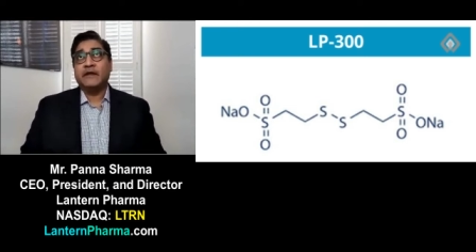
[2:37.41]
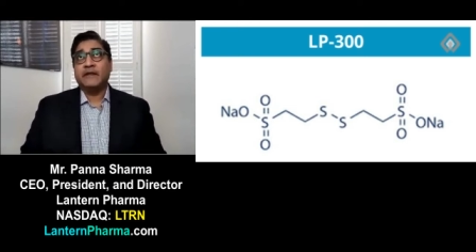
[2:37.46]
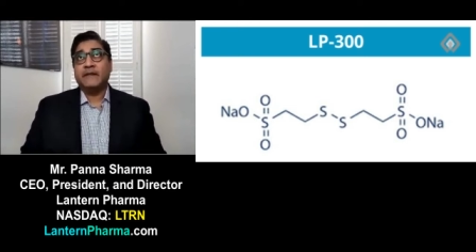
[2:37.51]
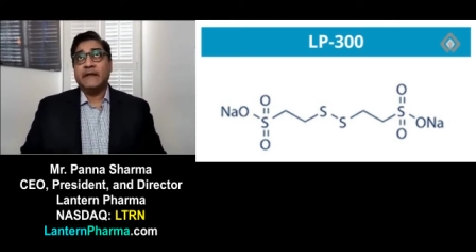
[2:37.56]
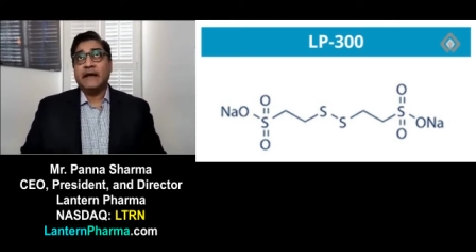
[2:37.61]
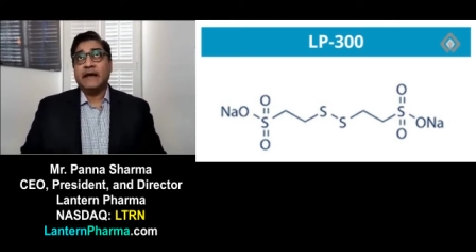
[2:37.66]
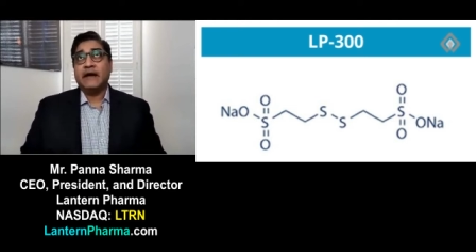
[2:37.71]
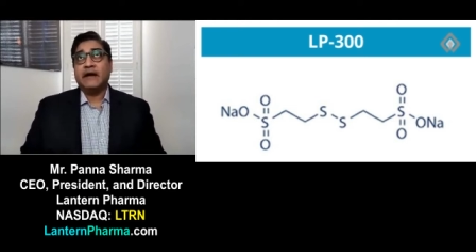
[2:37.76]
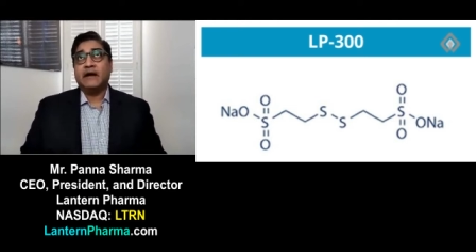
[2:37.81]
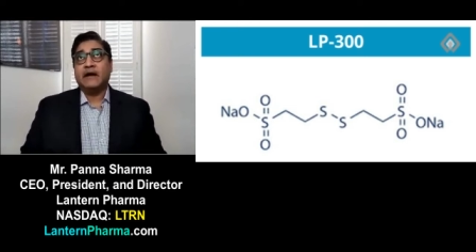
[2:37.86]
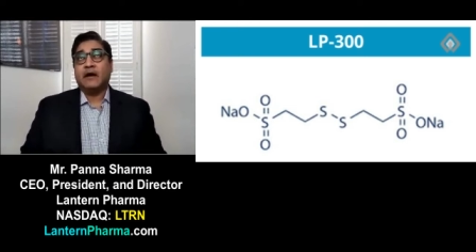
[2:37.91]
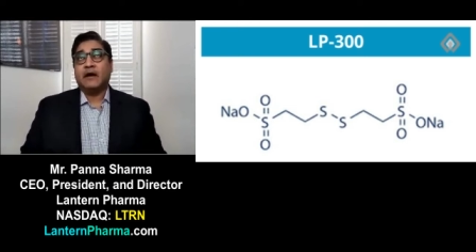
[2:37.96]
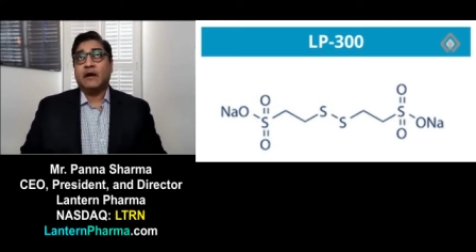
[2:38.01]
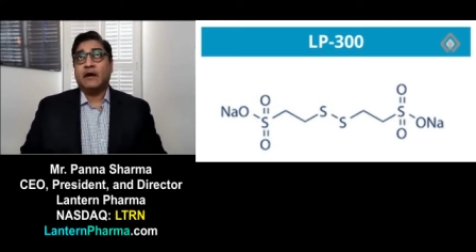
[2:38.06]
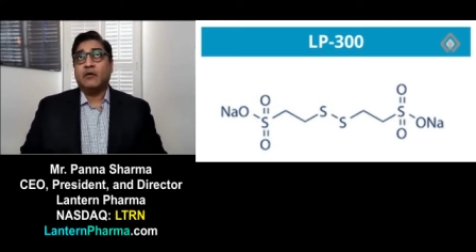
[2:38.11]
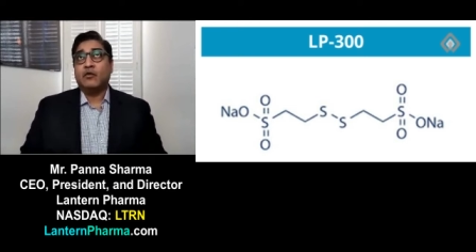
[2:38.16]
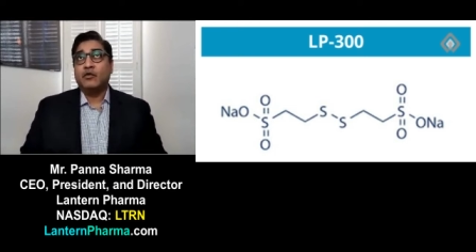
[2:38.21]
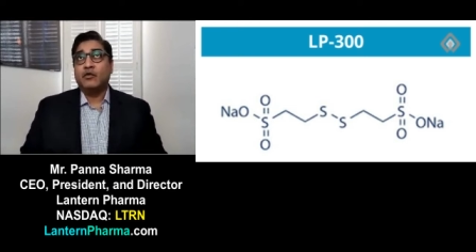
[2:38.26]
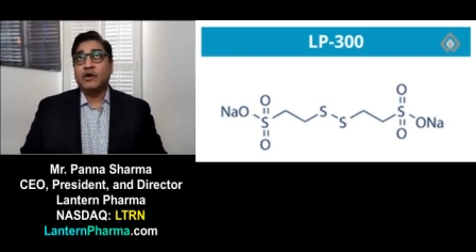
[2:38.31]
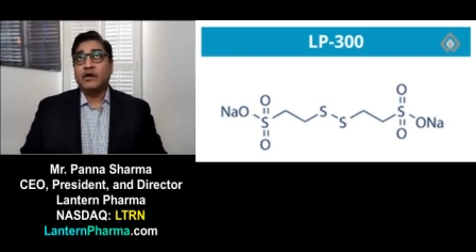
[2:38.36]
that
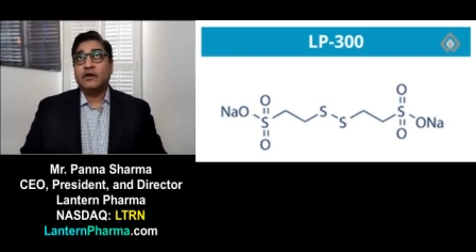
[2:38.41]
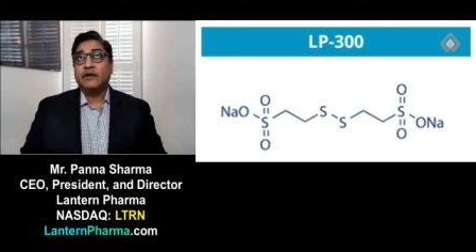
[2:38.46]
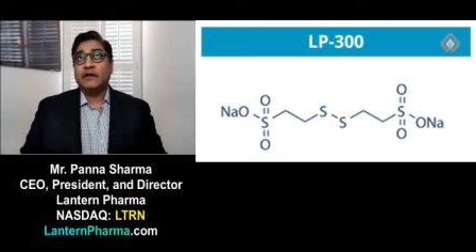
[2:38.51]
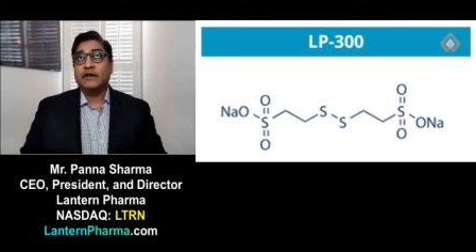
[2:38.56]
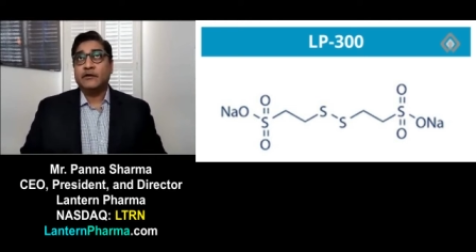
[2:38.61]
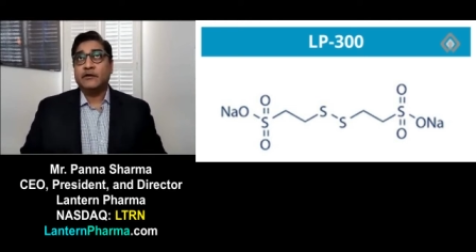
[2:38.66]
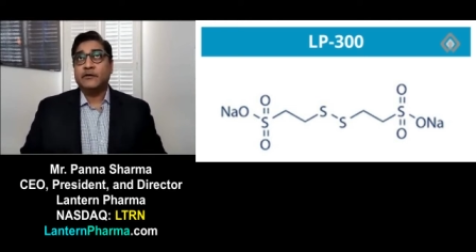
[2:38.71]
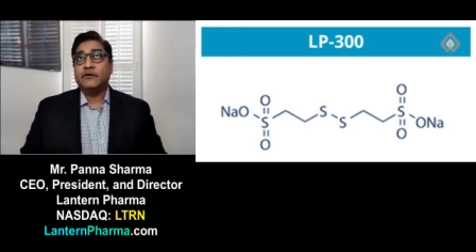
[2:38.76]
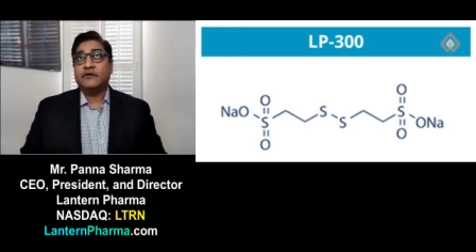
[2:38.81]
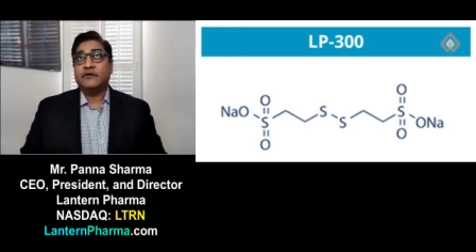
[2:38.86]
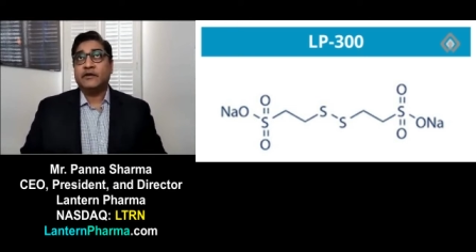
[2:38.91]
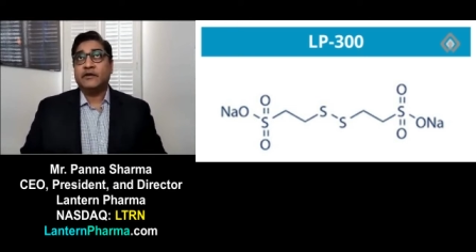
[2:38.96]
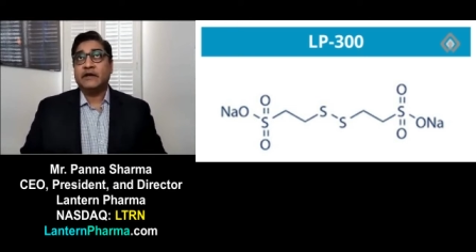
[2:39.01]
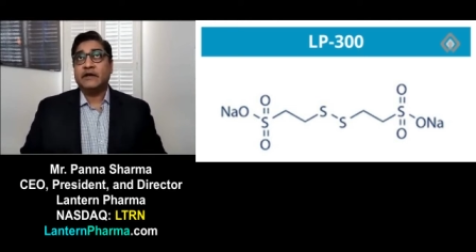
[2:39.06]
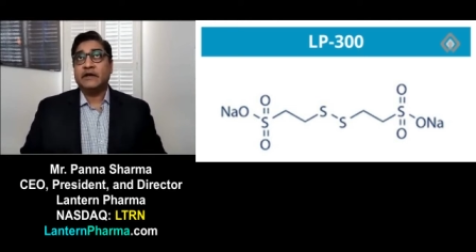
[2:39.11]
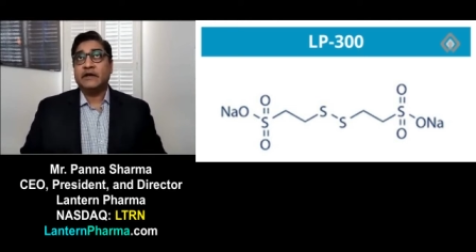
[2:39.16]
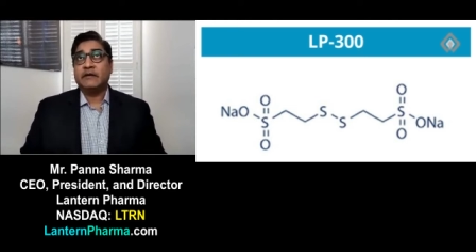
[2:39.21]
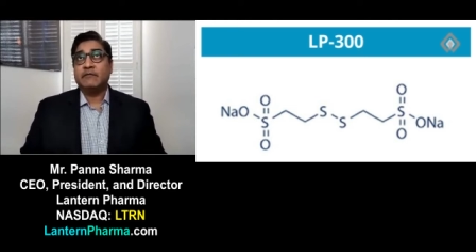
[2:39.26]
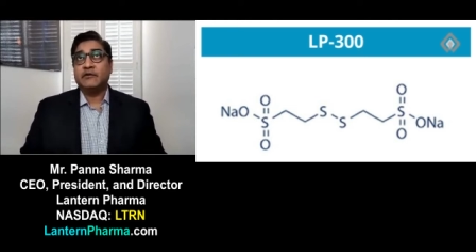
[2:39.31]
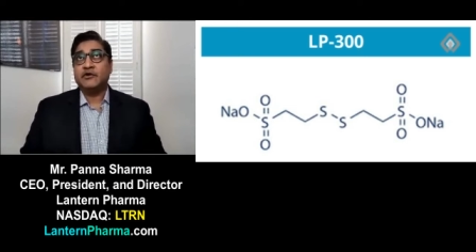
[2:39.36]
are really
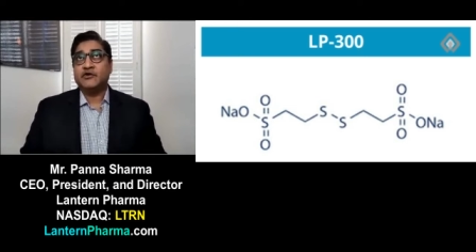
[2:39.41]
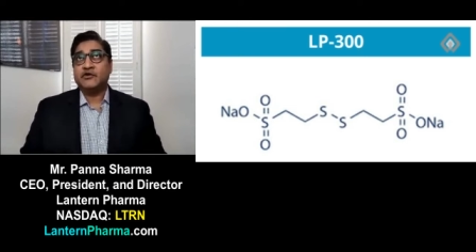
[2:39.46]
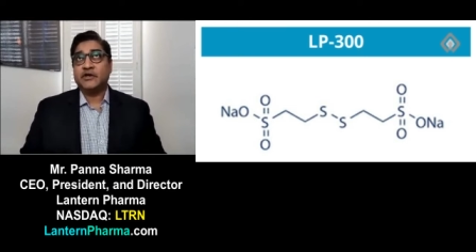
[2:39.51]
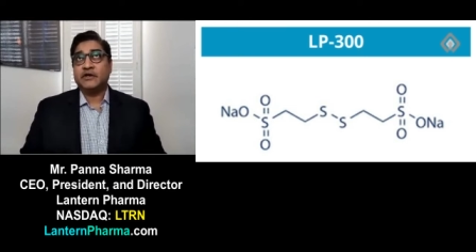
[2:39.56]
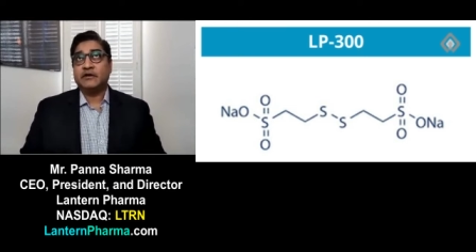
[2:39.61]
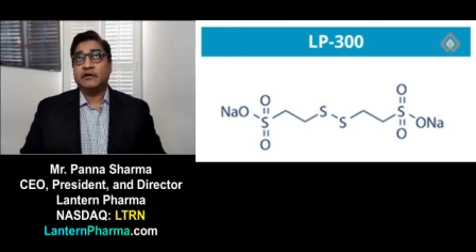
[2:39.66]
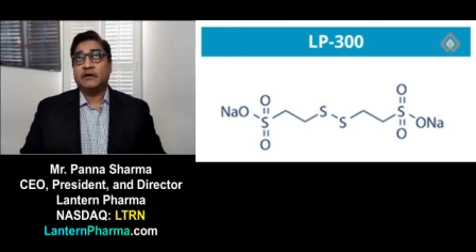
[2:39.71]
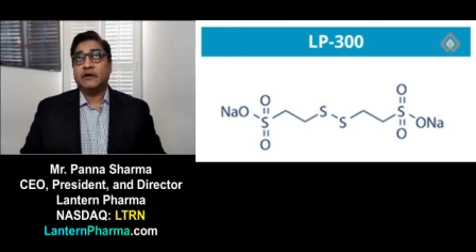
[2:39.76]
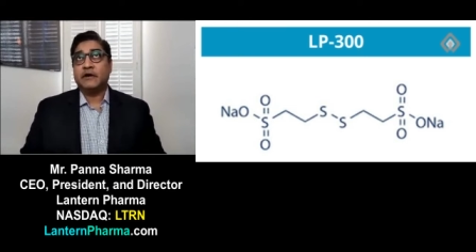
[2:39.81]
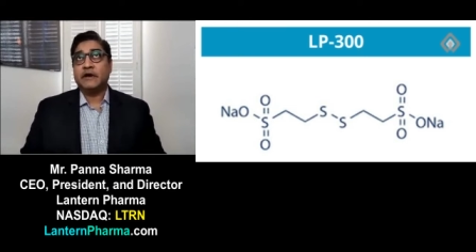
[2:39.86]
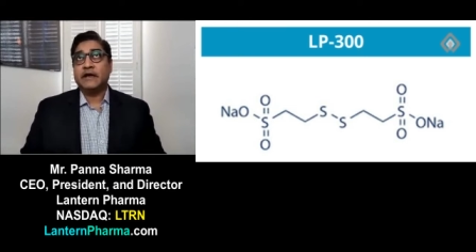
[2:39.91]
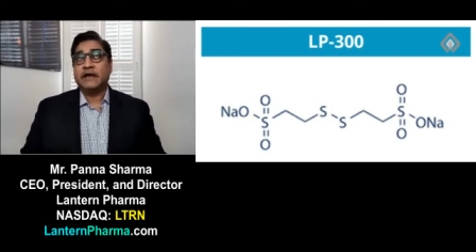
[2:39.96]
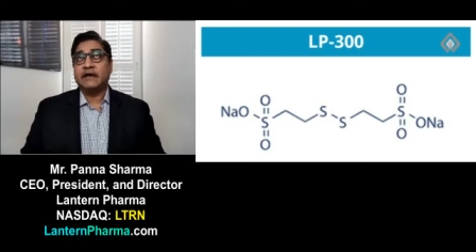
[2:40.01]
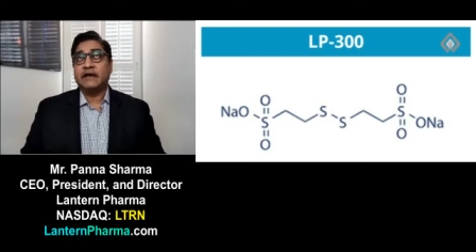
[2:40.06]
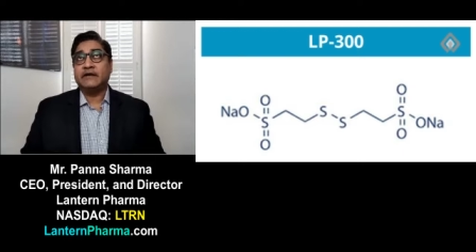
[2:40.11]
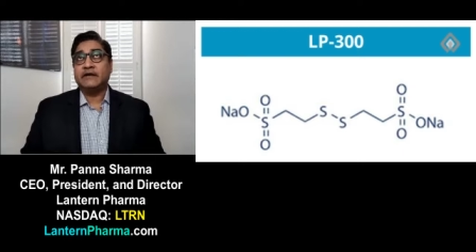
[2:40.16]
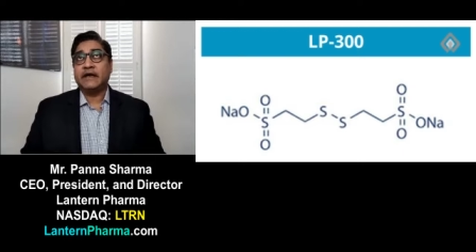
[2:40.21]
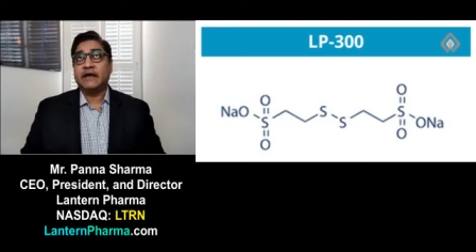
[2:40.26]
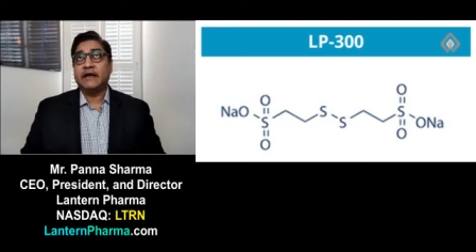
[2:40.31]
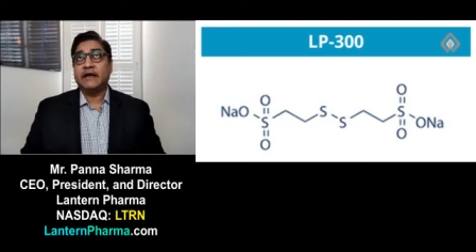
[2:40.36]
using machine learning
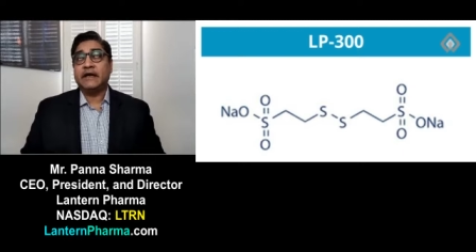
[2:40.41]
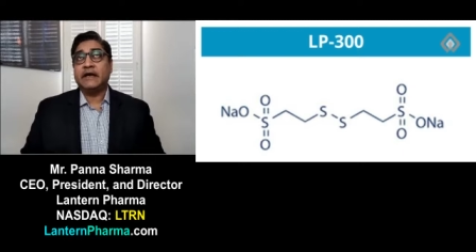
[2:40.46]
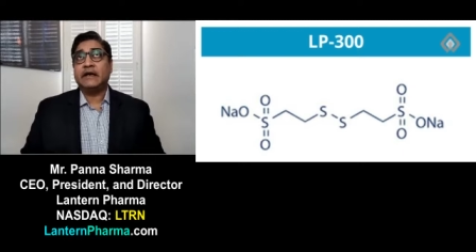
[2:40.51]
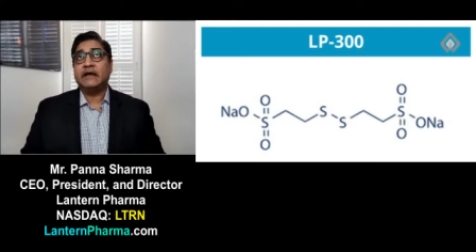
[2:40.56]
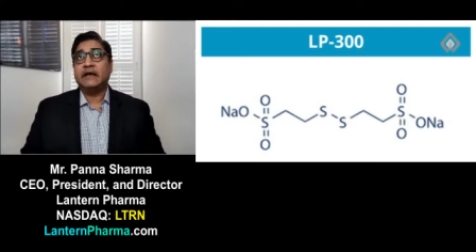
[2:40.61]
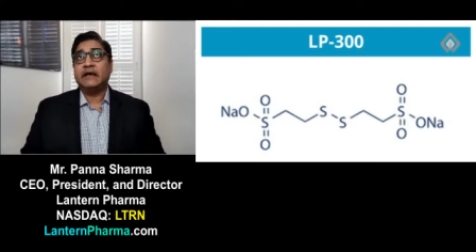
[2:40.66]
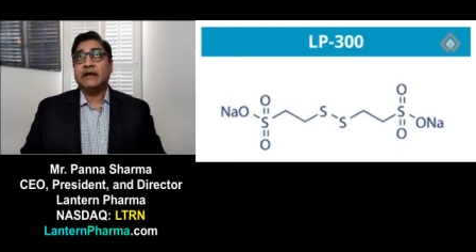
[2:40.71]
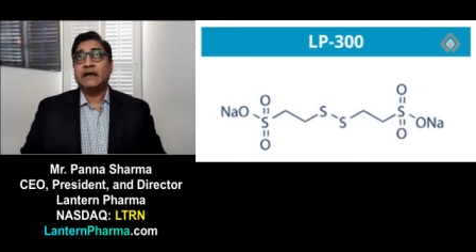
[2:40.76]
and data